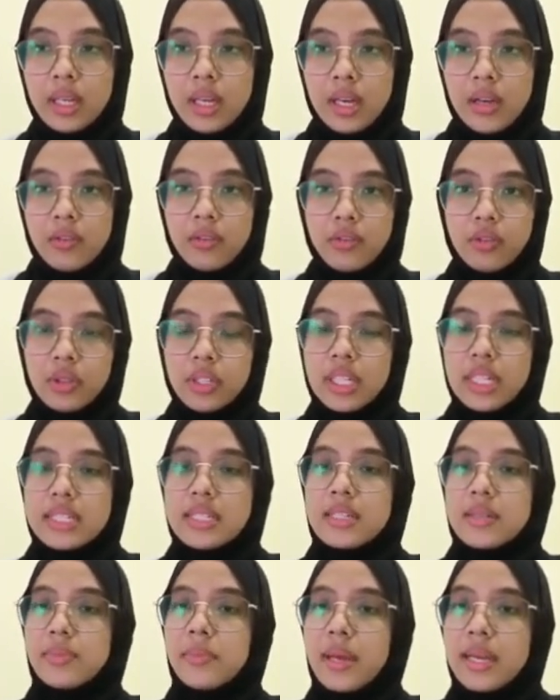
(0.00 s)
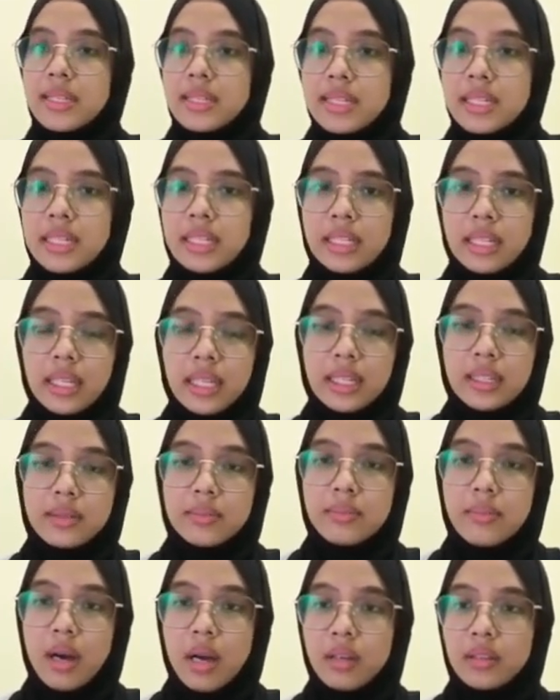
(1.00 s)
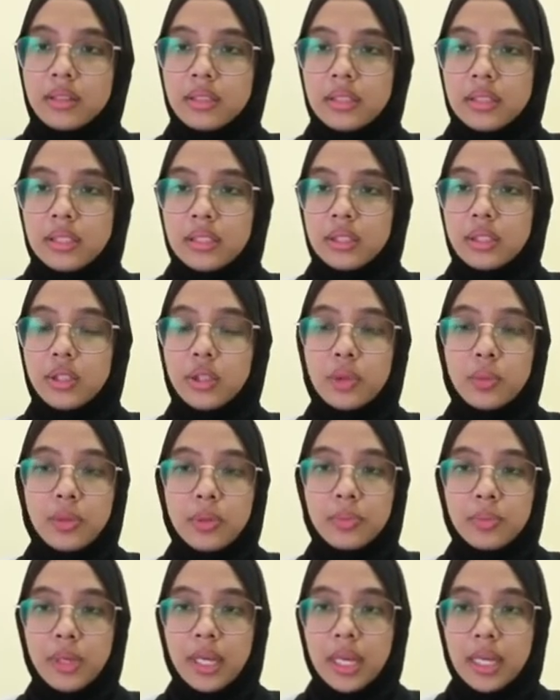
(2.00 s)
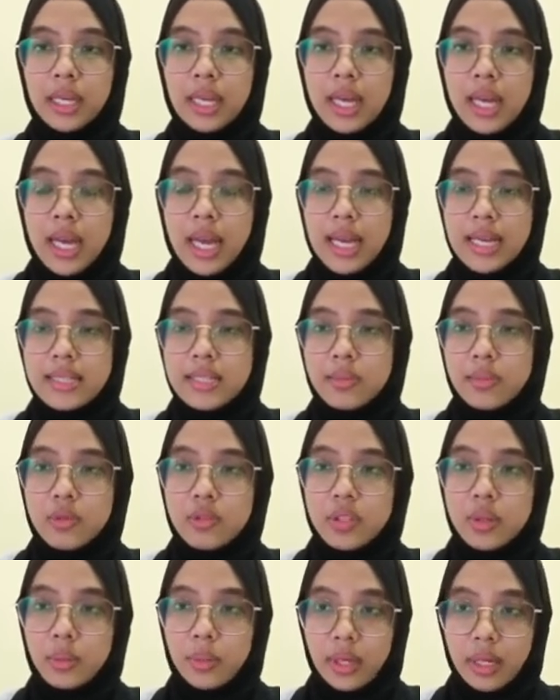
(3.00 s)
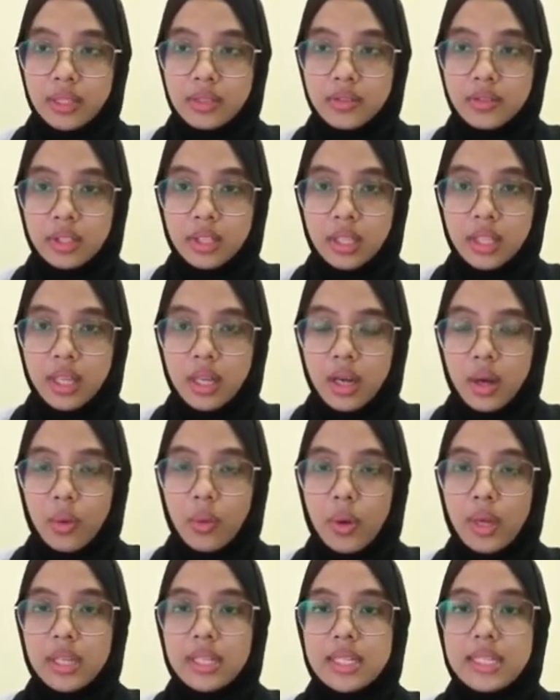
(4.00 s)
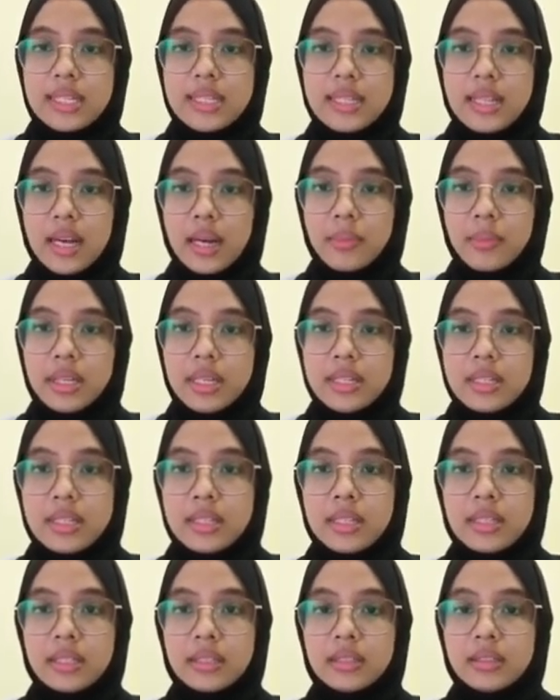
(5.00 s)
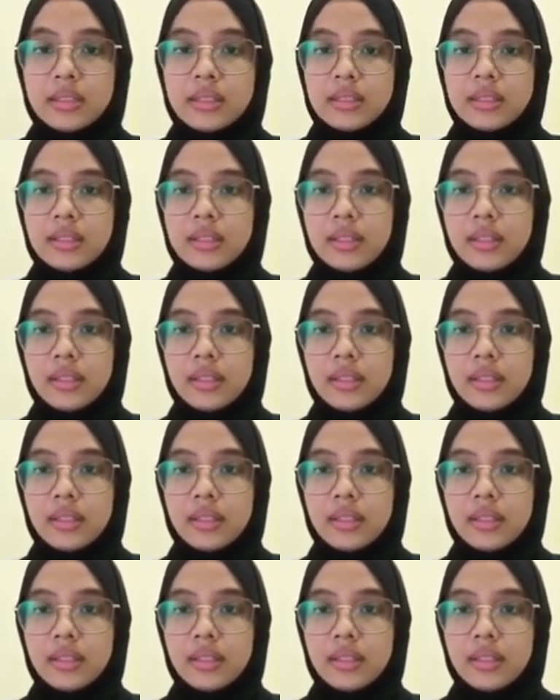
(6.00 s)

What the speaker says: Food is a basic need among the human being. As a Muslim country, where Islam is the